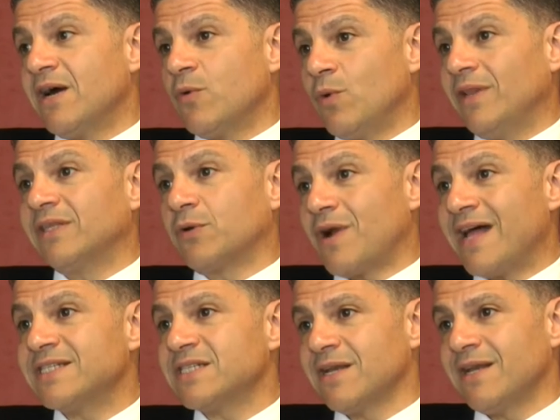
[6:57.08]
will
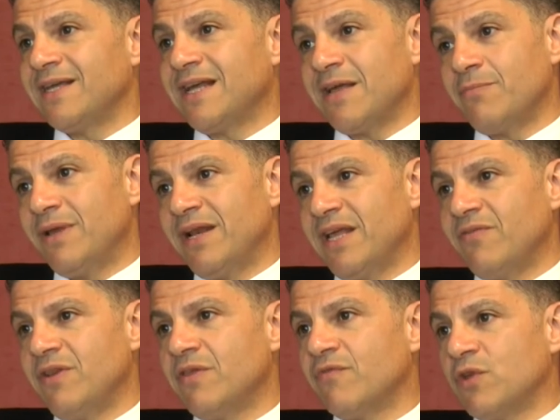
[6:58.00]
translate, I
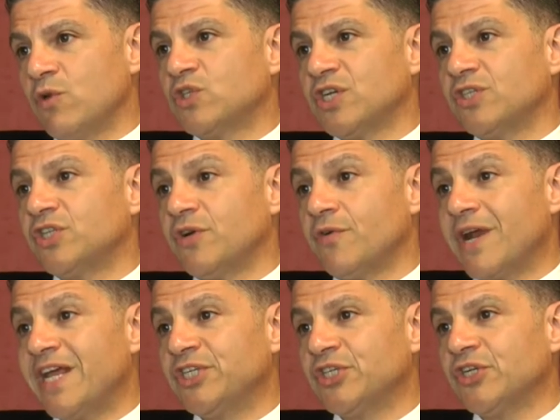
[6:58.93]
believe, in the future
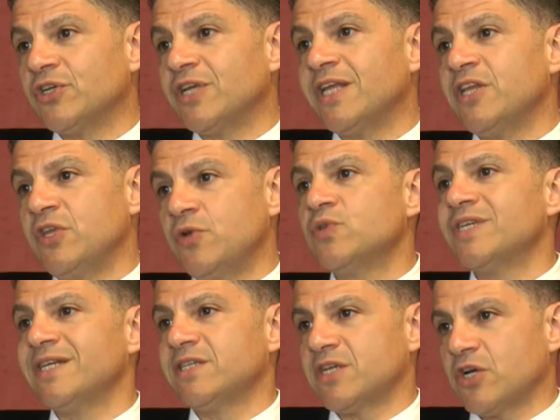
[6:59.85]
generation in
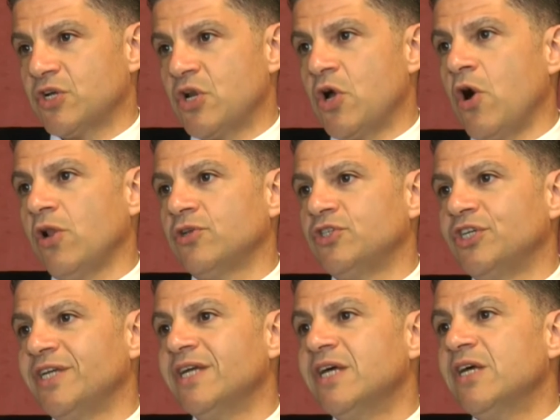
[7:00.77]
using
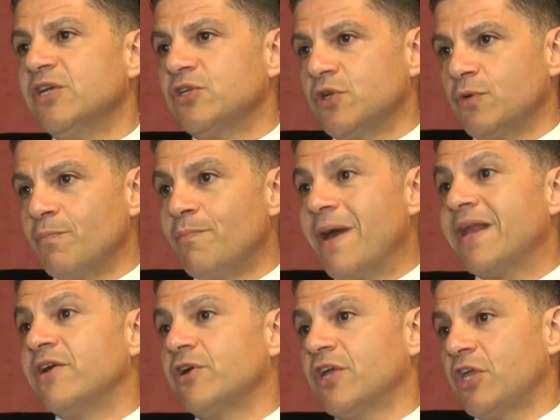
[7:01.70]
technology to
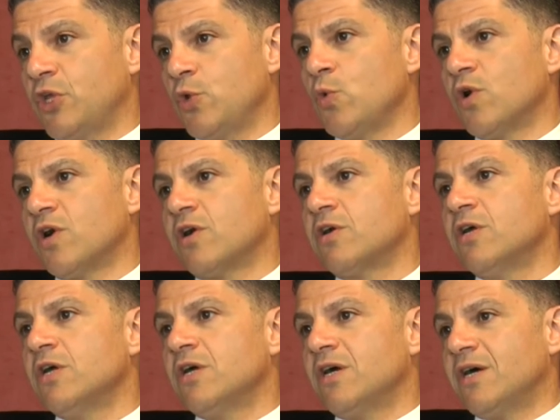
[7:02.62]
better cure
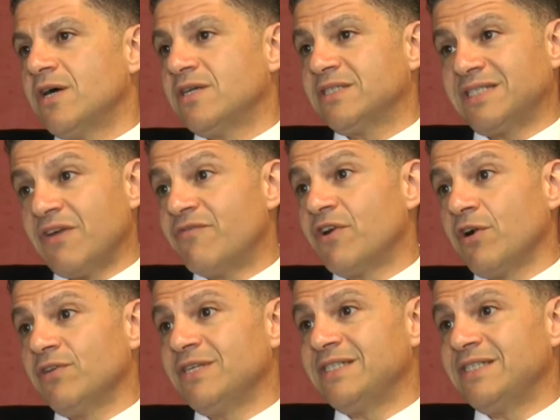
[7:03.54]
several